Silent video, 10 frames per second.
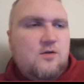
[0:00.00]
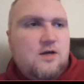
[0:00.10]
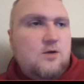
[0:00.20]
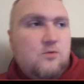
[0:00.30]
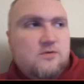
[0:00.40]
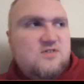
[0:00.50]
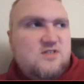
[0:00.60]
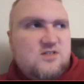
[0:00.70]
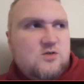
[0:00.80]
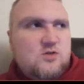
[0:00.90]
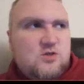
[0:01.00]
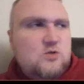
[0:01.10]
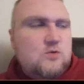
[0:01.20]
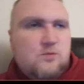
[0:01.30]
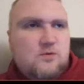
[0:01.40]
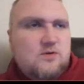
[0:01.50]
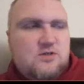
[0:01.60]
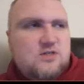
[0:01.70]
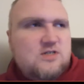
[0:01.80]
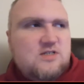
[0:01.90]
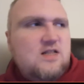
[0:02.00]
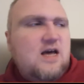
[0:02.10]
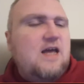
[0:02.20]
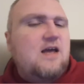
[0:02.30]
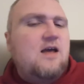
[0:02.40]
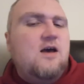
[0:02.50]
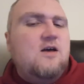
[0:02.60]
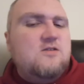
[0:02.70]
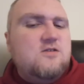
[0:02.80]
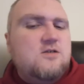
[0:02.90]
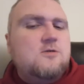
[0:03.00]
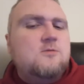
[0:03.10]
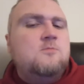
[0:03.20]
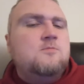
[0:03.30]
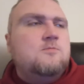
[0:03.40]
Like, we're sisters too, and we're just alike. So